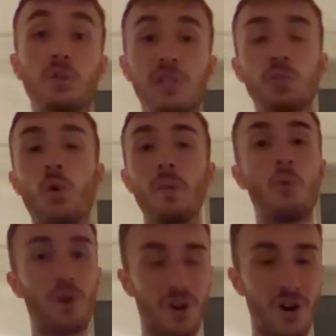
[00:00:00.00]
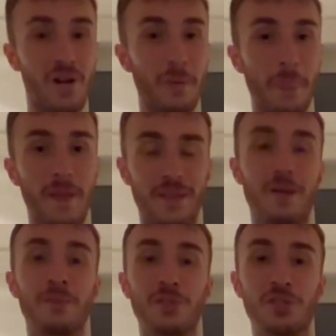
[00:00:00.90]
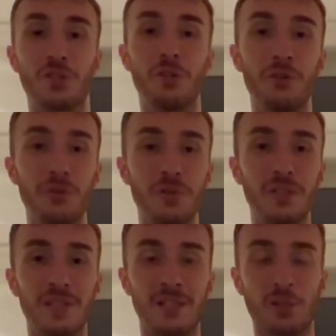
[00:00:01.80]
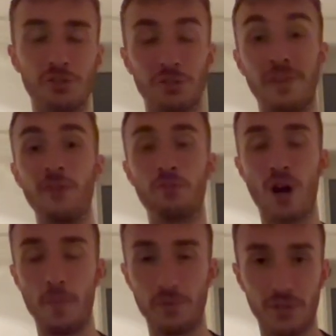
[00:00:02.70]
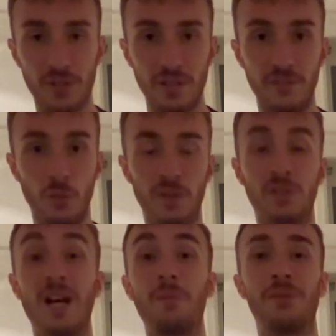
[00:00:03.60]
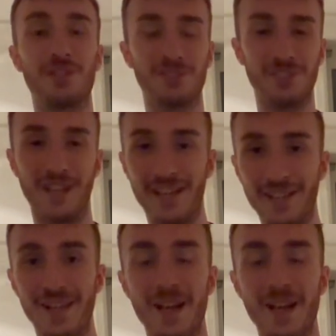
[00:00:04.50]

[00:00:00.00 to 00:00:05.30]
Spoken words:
is one more cut that I'm going to show you that's also very popular, even with the top players today,